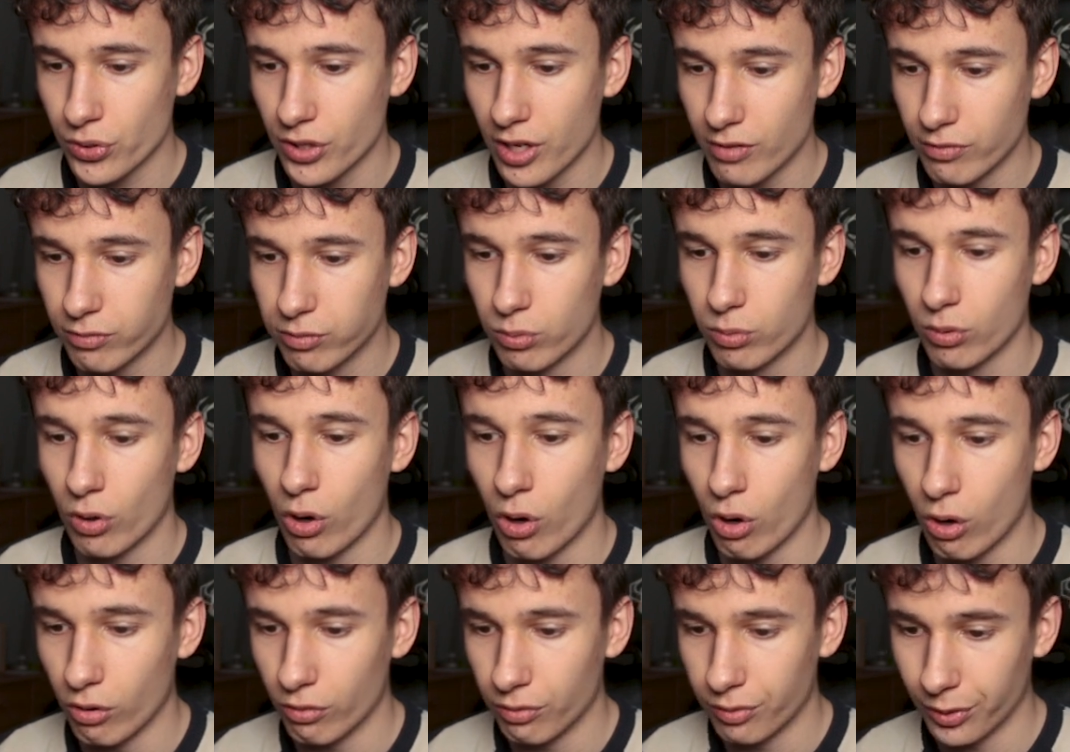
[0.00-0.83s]
the full
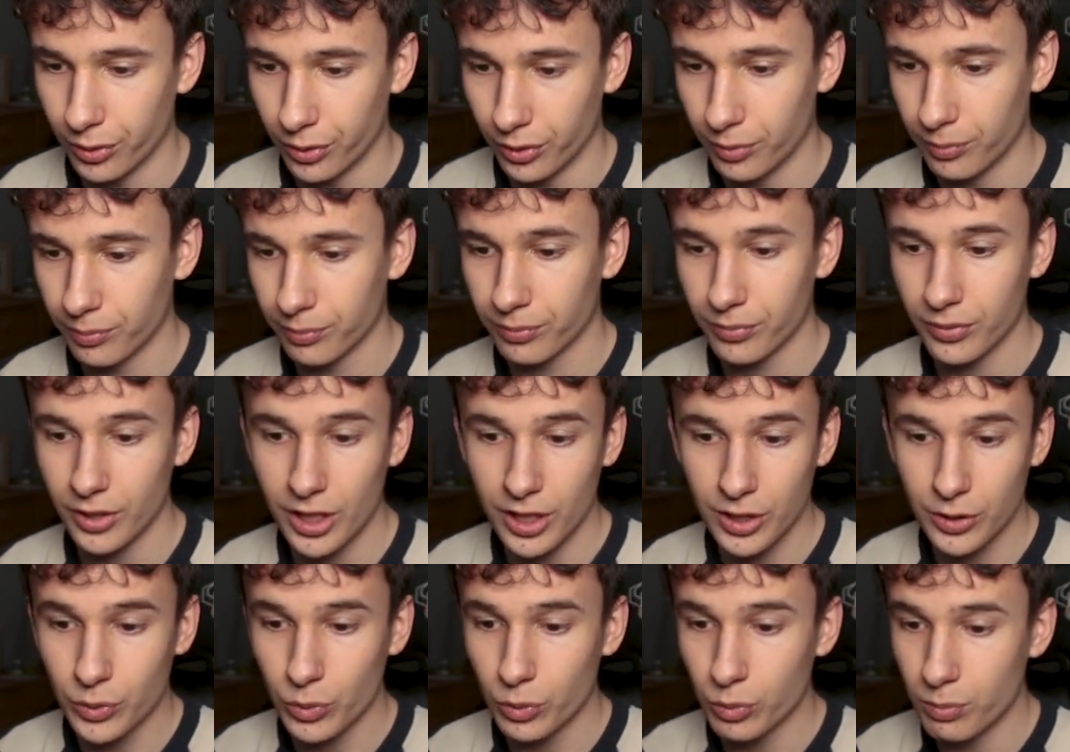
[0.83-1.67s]
offer?
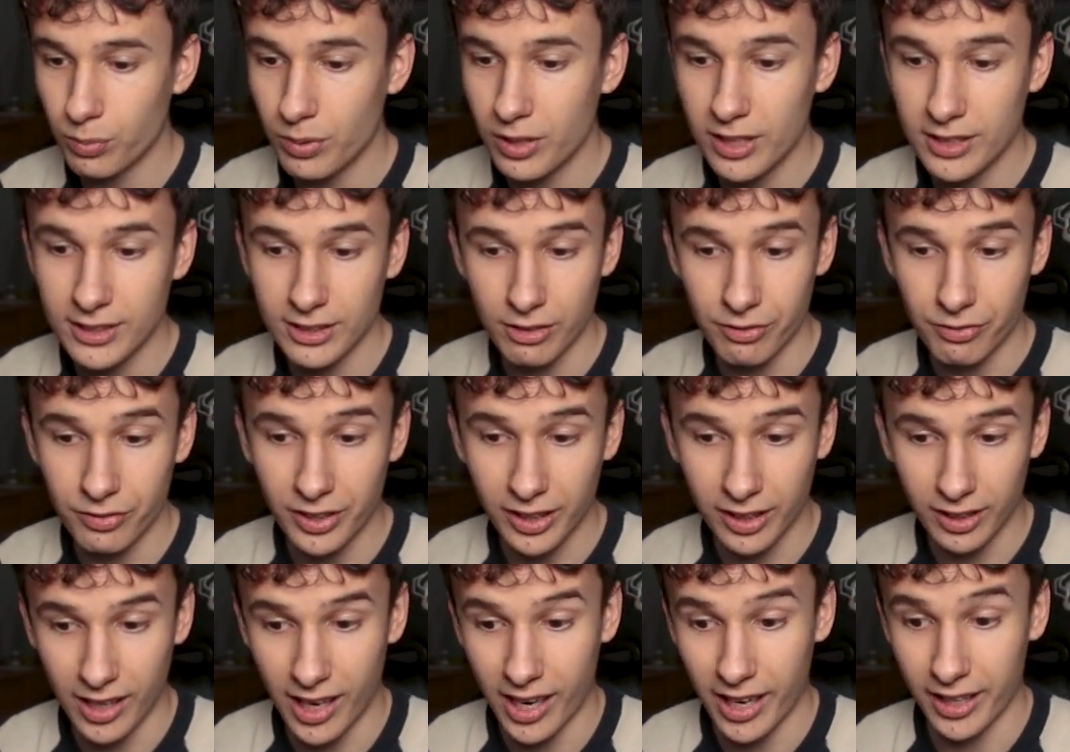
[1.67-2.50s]
It could be
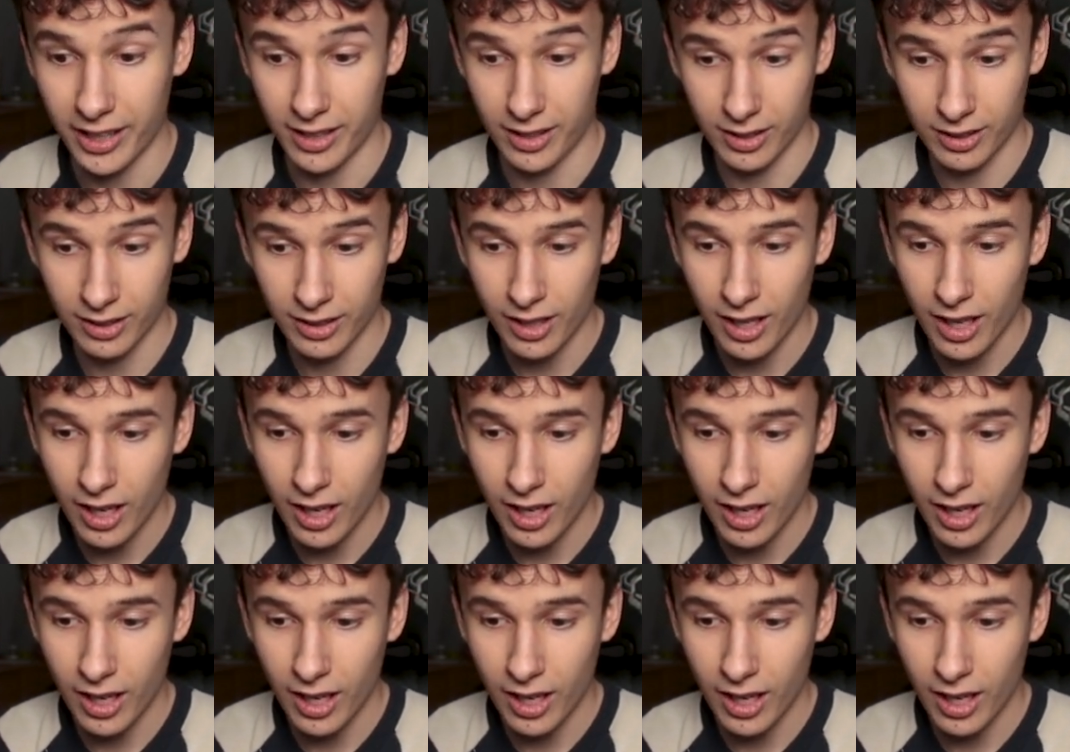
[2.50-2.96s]
something like: